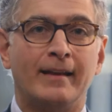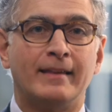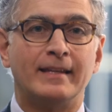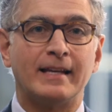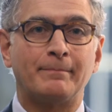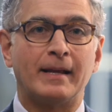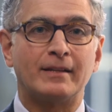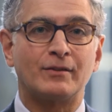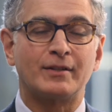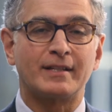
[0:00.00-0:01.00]
These
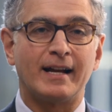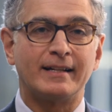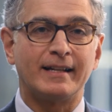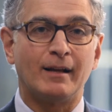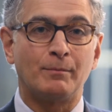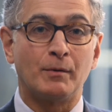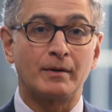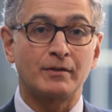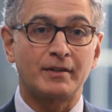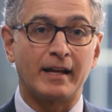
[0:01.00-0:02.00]
updates are designed to help you
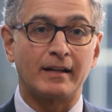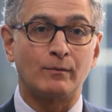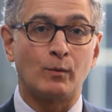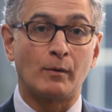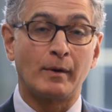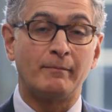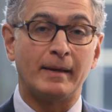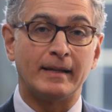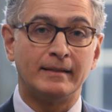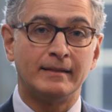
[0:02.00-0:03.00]
understand where we've
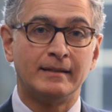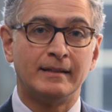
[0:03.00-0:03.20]
been,